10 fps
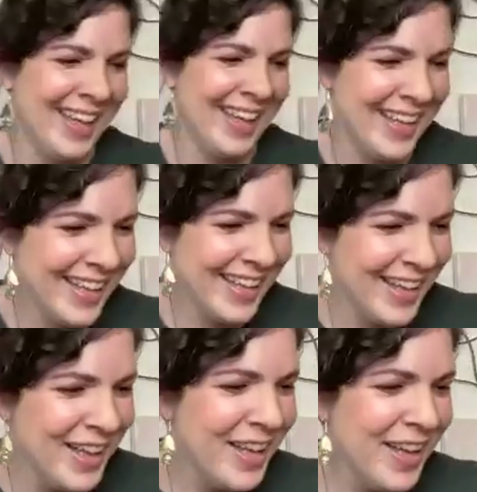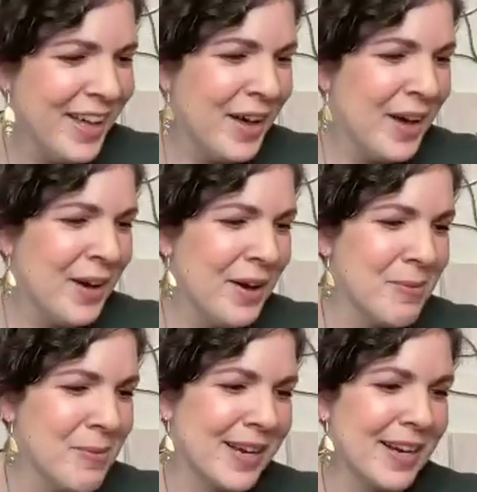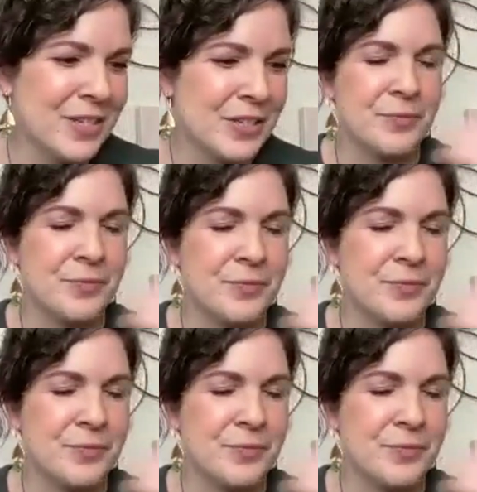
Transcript: yeah and you should have asked that person to bring your